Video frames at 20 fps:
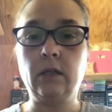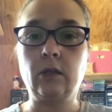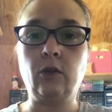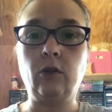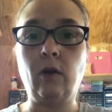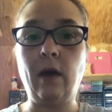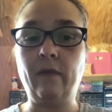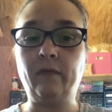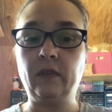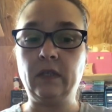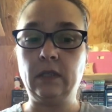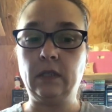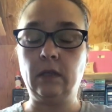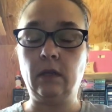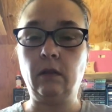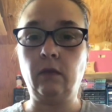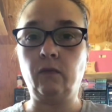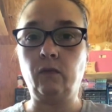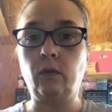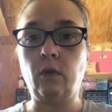so you don't have to
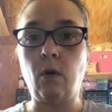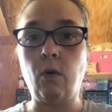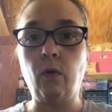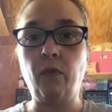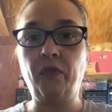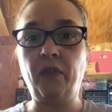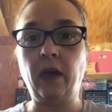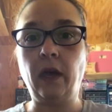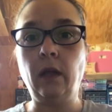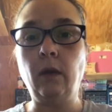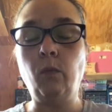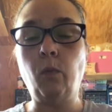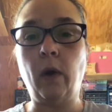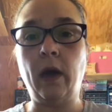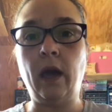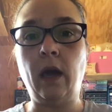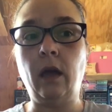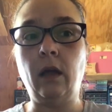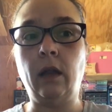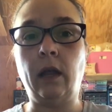sit through the whole thing and
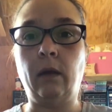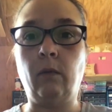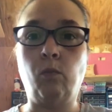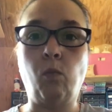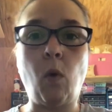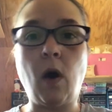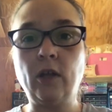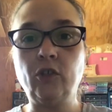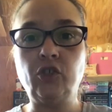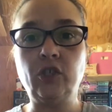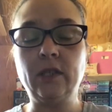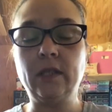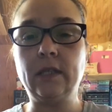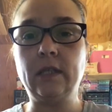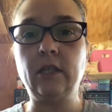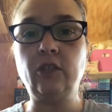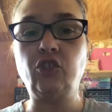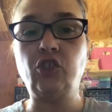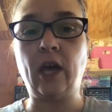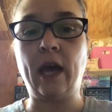wait and watch it
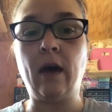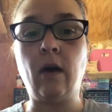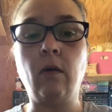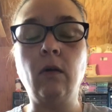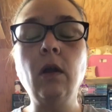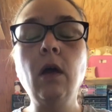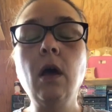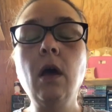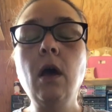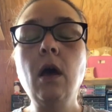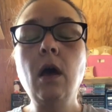stitch out,